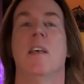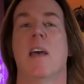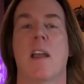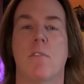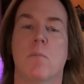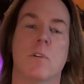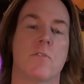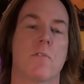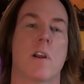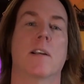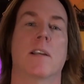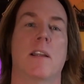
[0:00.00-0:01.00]
Everyone's
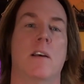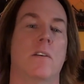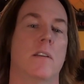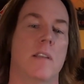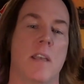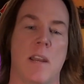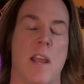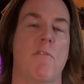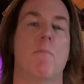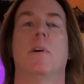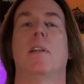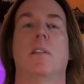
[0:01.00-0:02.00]
rocking out and
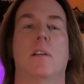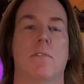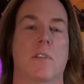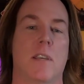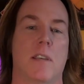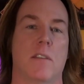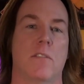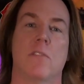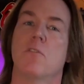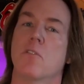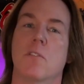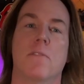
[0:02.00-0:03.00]
everybody loves Kiss. It's
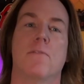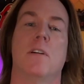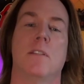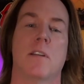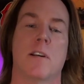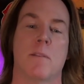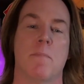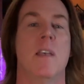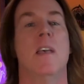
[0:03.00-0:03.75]
just a fun time.